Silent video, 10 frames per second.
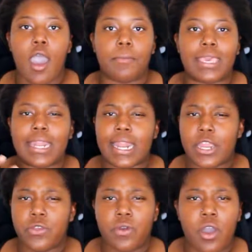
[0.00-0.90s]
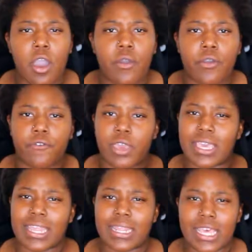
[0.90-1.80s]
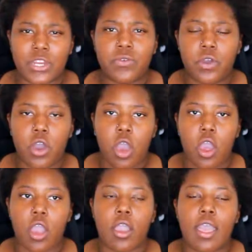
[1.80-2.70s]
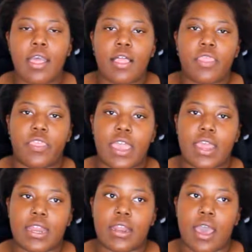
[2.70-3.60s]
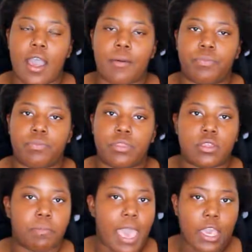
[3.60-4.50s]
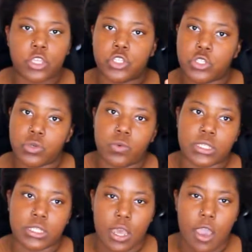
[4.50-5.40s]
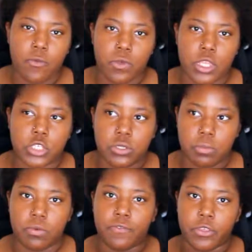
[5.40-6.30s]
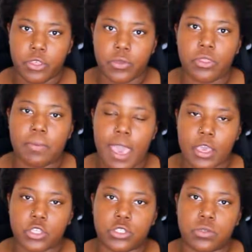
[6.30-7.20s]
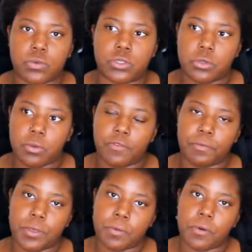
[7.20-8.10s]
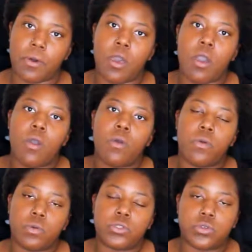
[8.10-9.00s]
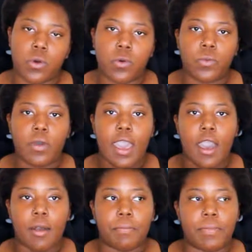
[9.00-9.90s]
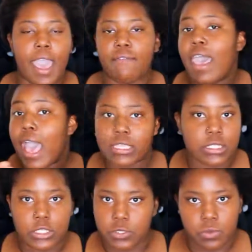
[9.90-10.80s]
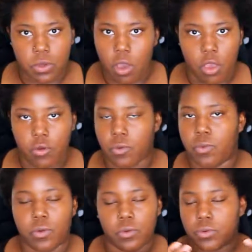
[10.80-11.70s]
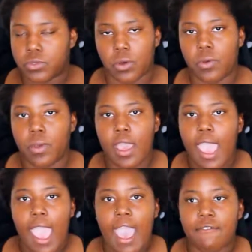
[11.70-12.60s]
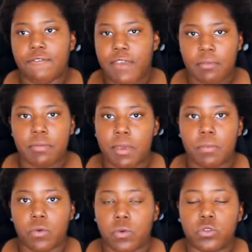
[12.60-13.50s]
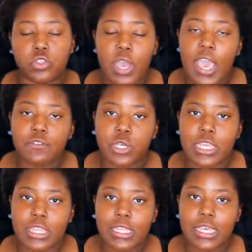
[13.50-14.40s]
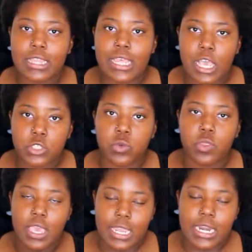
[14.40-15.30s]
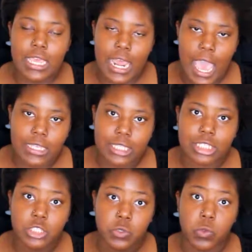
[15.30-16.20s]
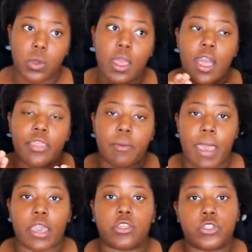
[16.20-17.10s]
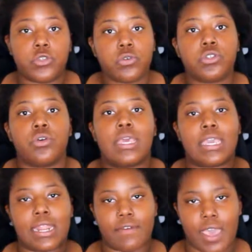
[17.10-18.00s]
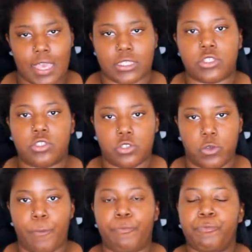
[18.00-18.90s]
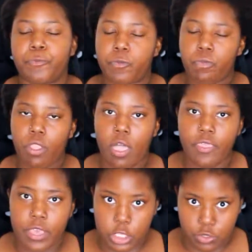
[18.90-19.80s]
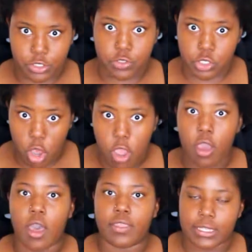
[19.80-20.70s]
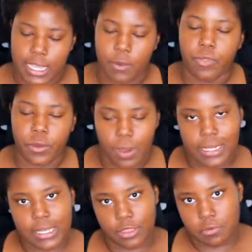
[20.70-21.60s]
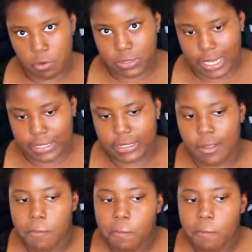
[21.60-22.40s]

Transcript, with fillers: can lend you a car, or a friend can lend you a car, then the package 2 is not really suitable for you. The package 2 is suitable for people who don't have access to a car, or who don't have a family member who drives or anything like that, so they need access to the package 2 so they can have access to the instructor's car on the day when they want to take their road test.